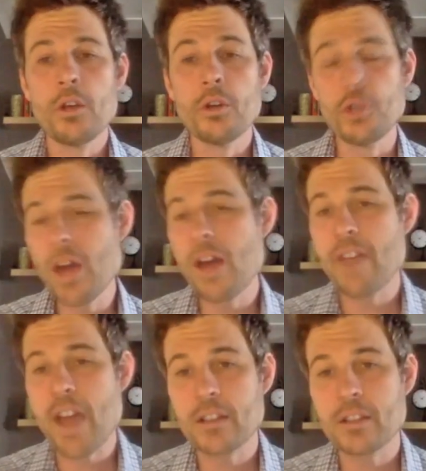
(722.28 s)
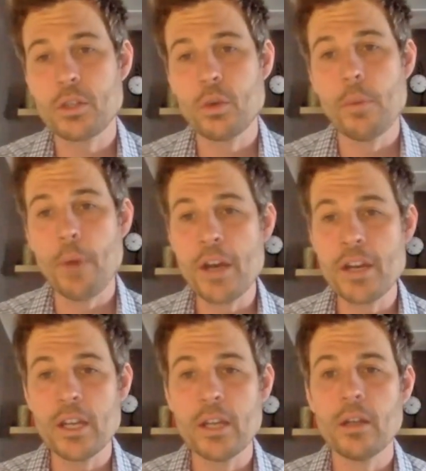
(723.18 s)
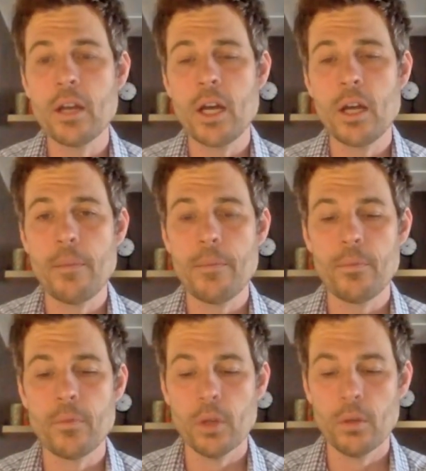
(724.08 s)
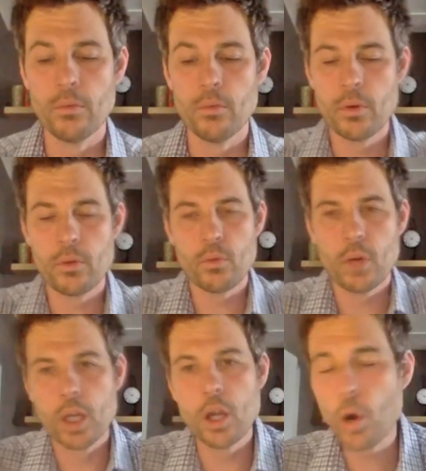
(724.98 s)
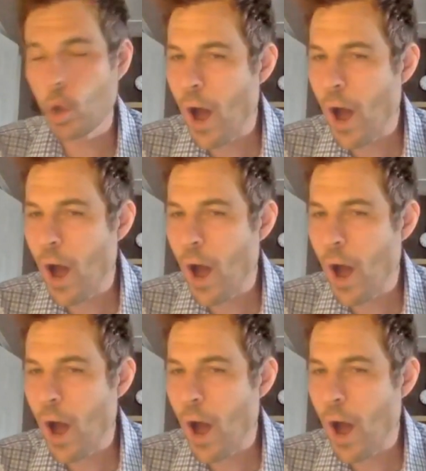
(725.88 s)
do have access to abundant, lower